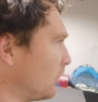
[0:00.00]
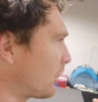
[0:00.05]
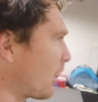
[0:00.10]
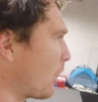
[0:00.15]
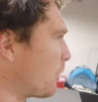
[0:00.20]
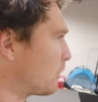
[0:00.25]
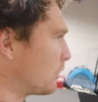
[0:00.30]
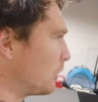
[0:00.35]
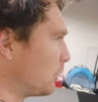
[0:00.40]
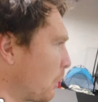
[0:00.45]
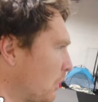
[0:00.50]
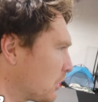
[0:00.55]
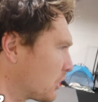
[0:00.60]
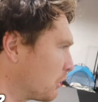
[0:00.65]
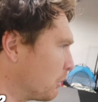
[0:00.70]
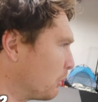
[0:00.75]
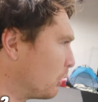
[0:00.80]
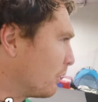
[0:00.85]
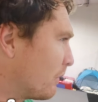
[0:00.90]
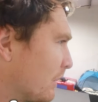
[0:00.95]
go to
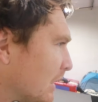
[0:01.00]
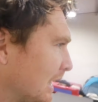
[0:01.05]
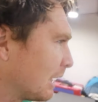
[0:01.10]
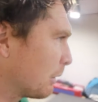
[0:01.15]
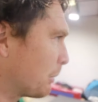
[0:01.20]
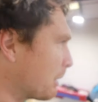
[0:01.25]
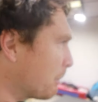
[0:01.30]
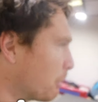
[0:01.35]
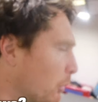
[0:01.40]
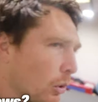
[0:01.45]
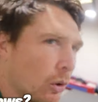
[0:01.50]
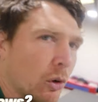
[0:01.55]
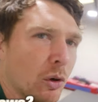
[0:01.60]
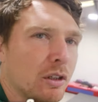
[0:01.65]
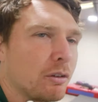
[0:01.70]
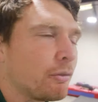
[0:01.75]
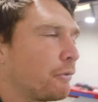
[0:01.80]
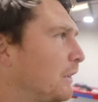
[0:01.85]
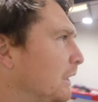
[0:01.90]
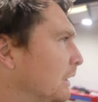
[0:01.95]
once you're moving a little bit
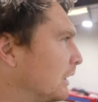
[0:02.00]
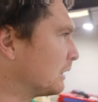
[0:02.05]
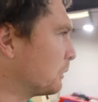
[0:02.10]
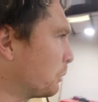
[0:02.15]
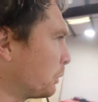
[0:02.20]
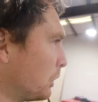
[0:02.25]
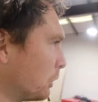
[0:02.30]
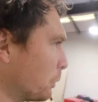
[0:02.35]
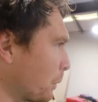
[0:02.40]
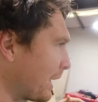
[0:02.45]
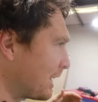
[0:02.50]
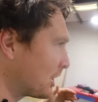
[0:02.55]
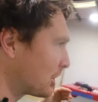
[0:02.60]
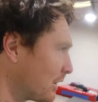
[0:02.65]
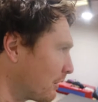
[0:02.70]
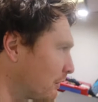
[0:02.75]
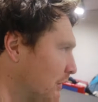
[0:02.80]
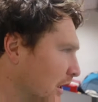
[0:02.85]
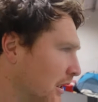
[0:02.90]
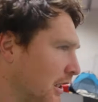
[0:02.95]
more, your feet, your weight
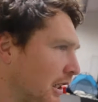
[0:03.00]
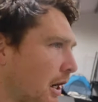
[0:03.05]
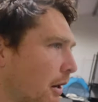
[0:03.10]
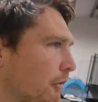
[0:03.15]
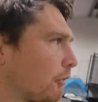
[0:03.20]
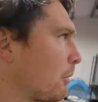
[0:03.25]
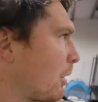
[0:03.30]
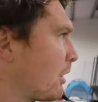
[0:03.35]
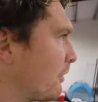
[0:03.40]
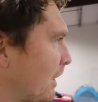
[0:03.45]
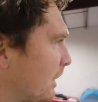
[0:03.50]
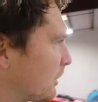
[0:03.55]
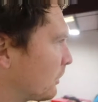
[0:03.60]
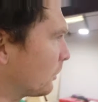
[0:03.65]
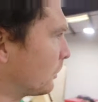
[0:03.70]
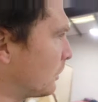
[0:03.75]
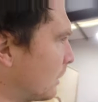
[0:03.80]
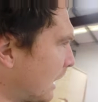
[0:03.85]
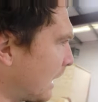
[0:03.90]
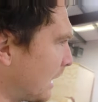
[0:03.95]
shifting, you're going from overhand
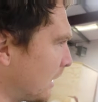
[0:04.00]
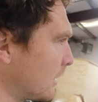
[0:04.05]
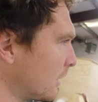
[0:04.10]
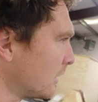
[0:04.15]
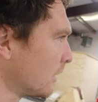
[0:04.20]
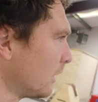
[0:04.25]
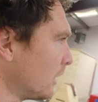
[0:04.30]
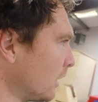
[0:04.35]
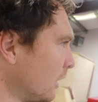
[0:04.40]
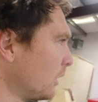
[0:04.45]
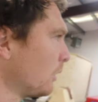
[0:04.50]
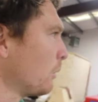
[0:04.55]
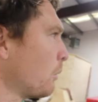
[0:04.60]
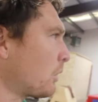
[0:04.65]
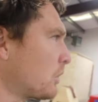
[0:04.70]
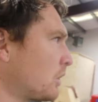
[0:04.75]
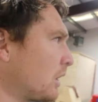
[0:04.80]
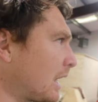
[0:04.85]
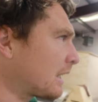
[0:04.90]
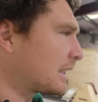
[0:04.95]
to underhand. Yeah.
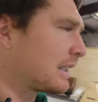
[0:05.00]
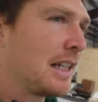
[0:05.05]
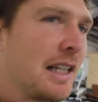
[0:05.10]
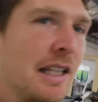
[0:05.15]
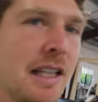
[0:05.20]
What do you like to